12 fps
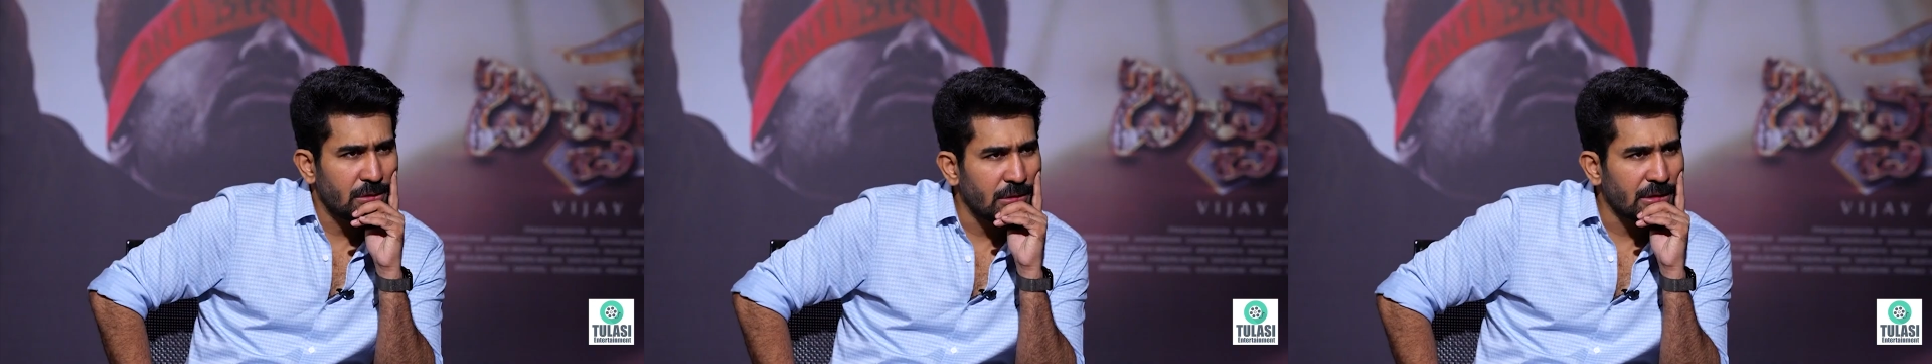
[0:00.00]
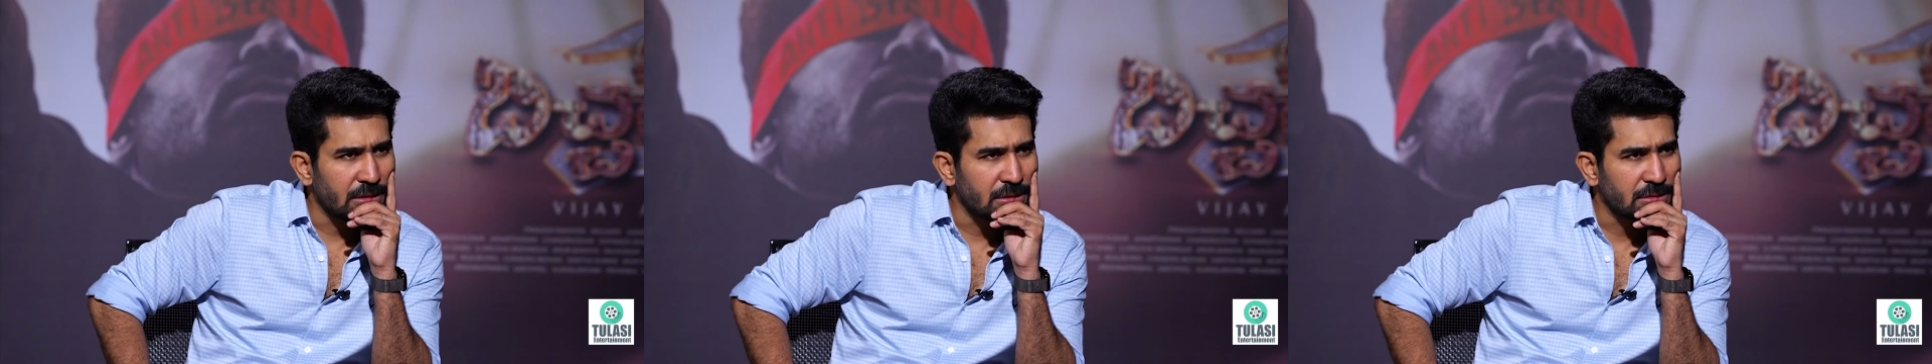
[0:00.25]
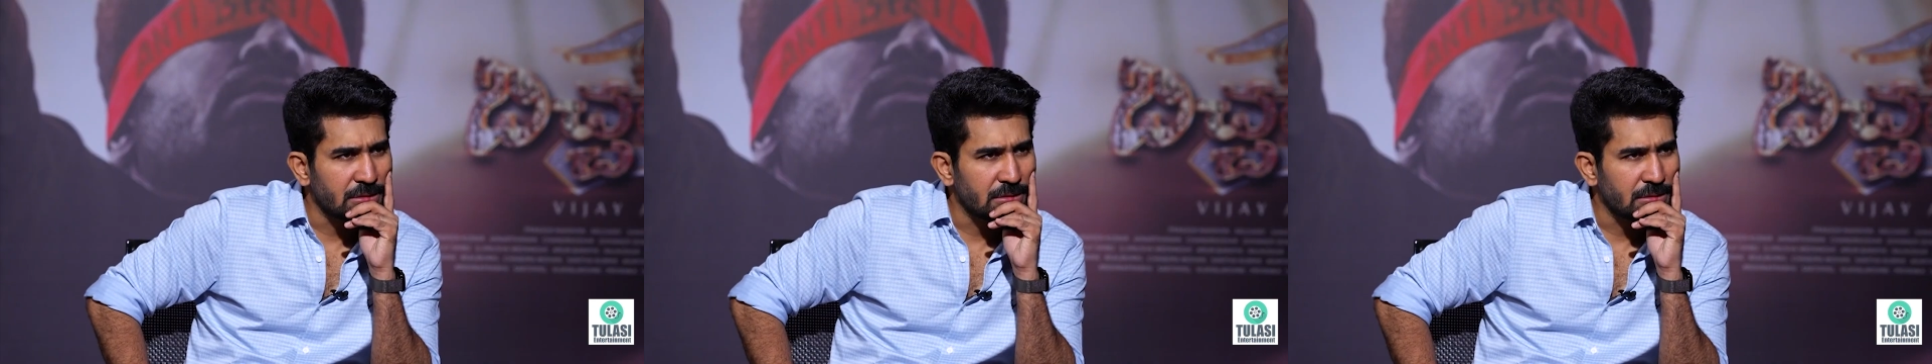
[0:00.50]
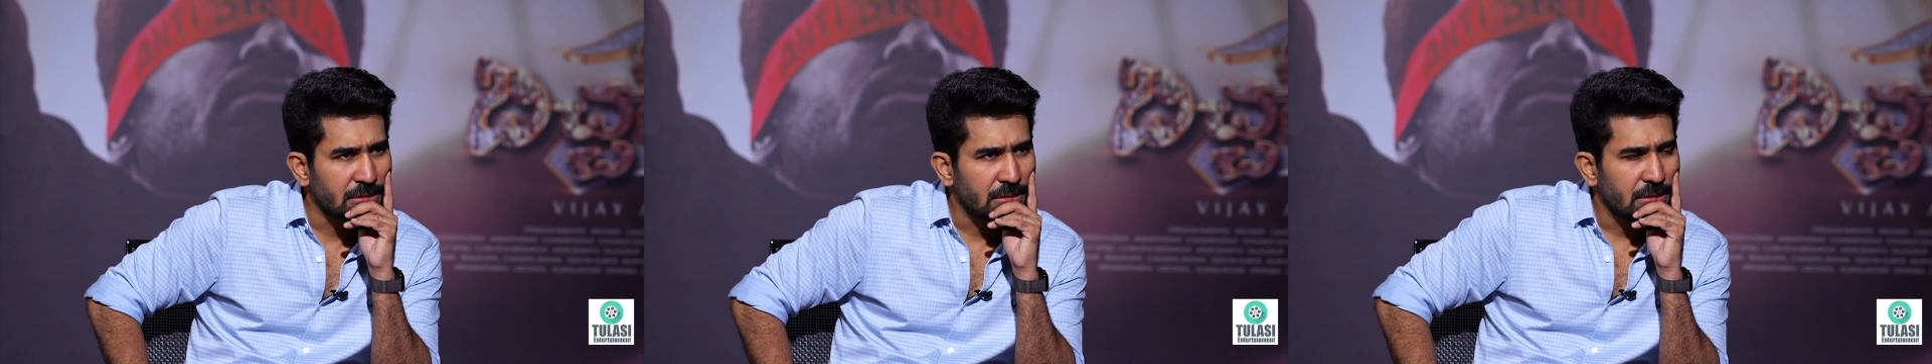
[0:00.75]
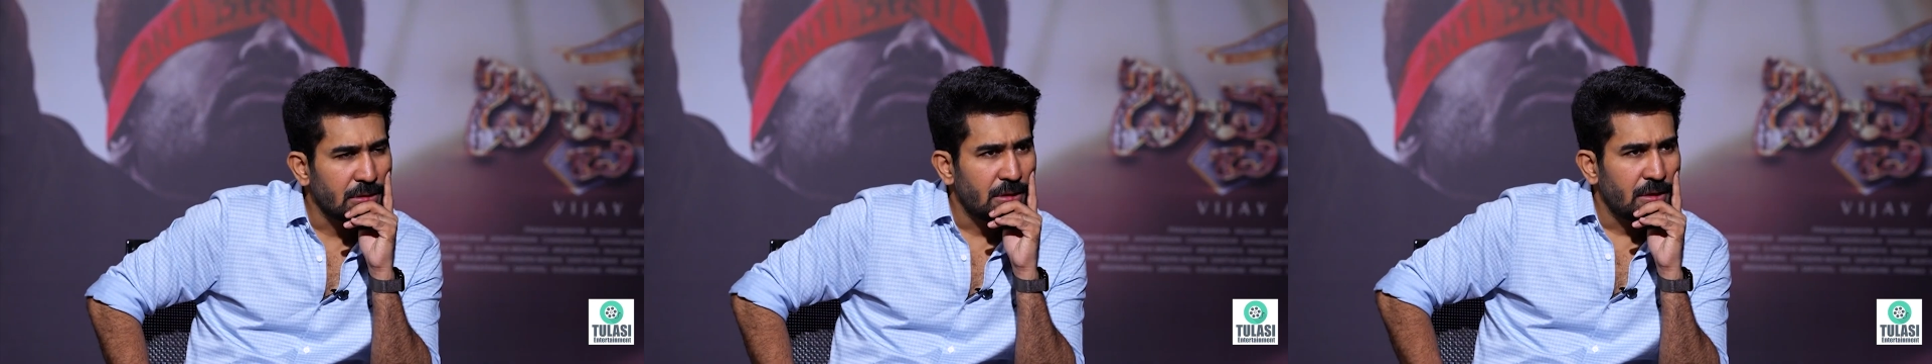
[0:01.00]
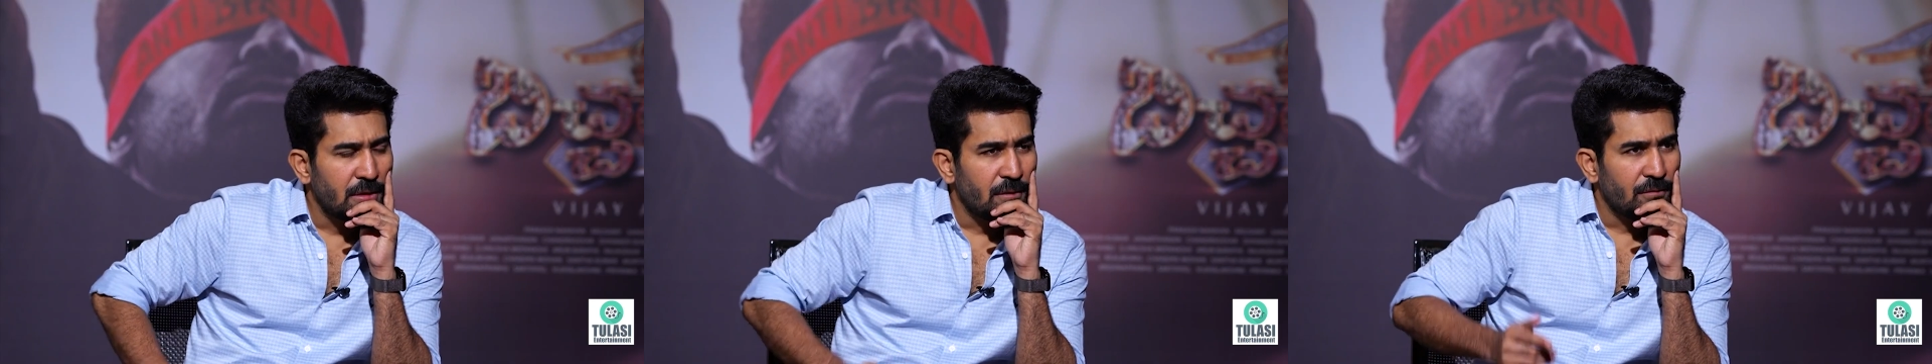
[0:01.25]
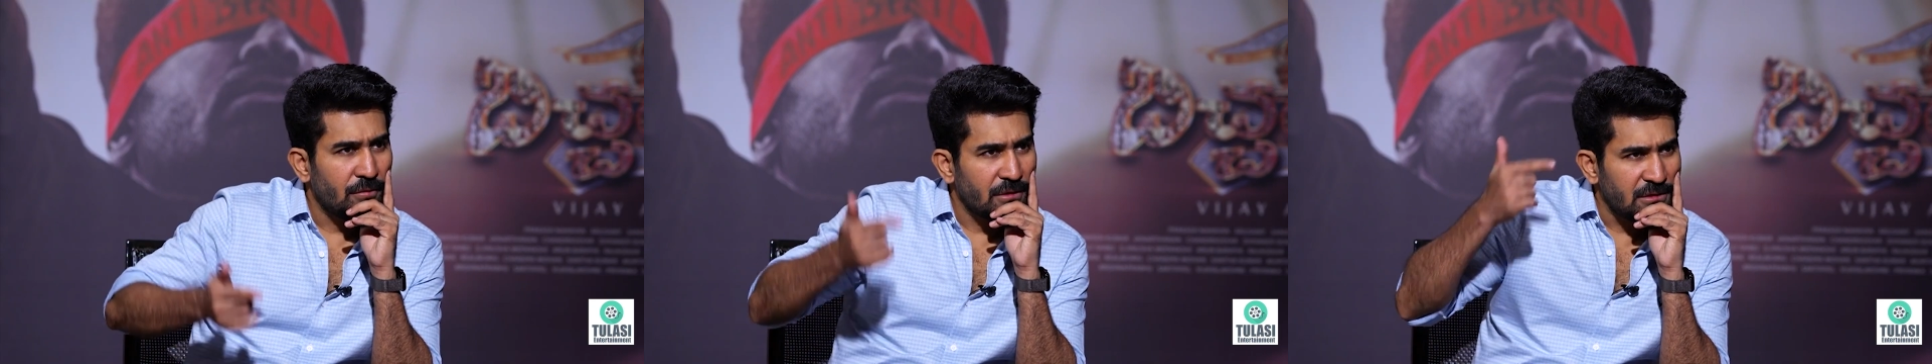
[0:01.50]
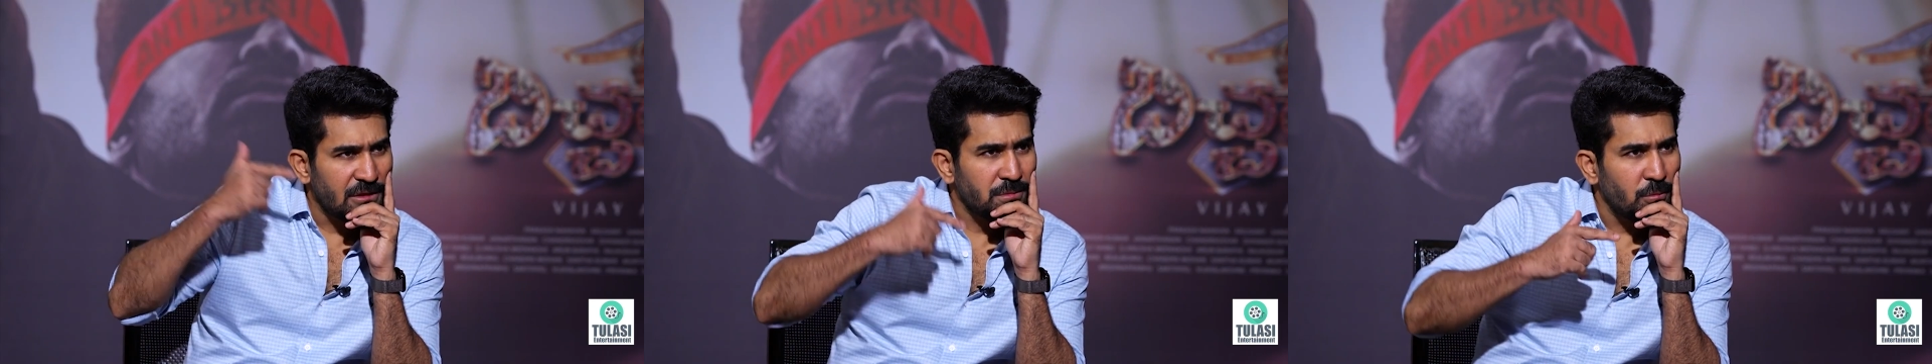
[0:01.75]
you like this, for
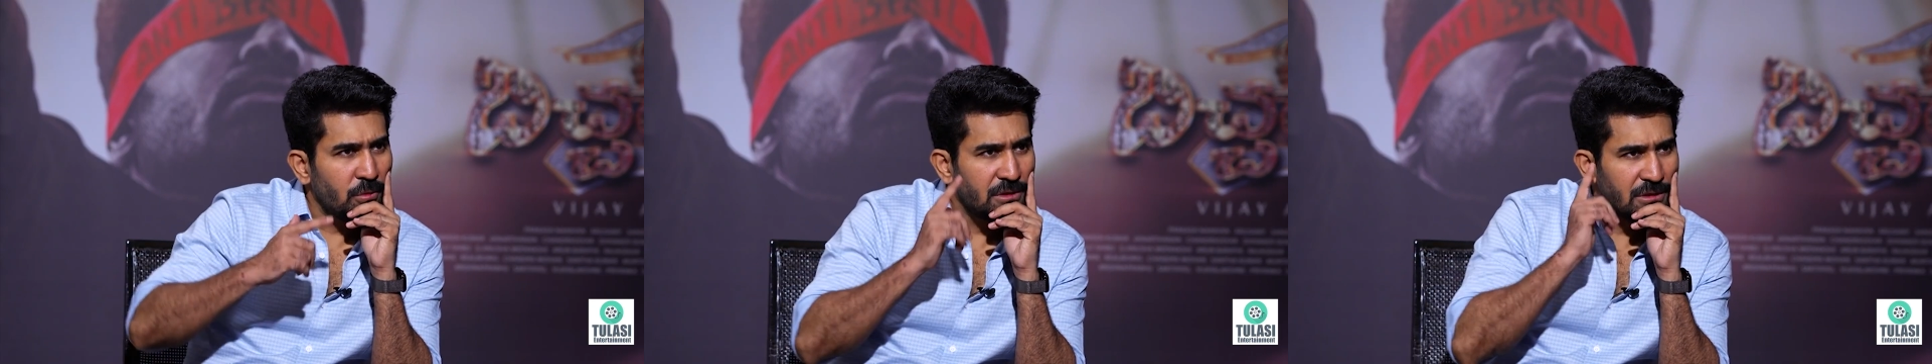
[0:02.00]
this mood,